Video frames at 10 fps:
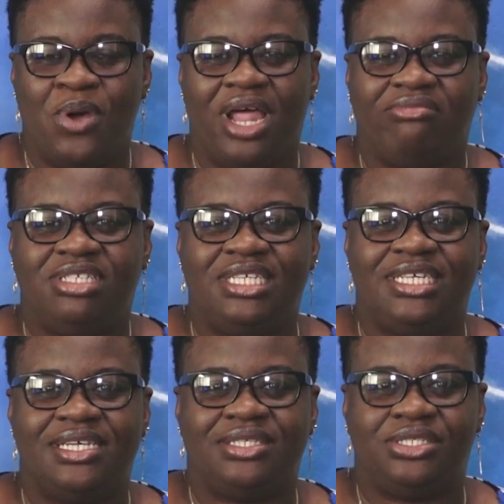We'll have
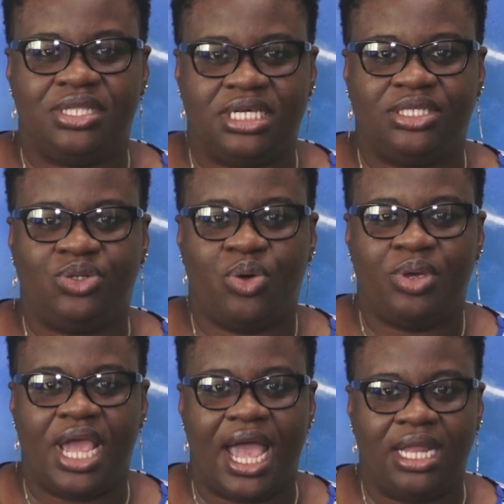details to this
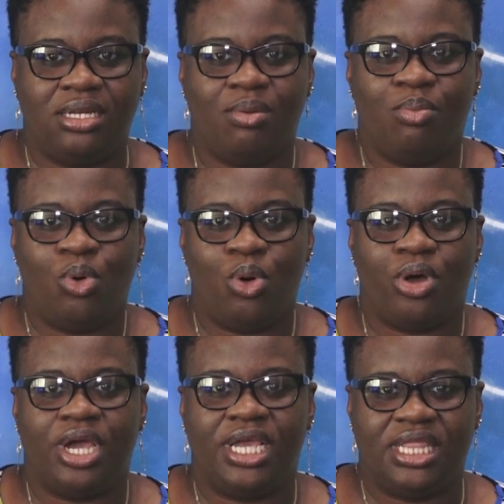story and
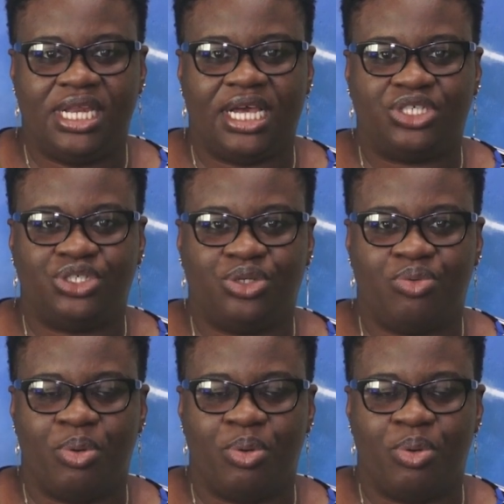more in the National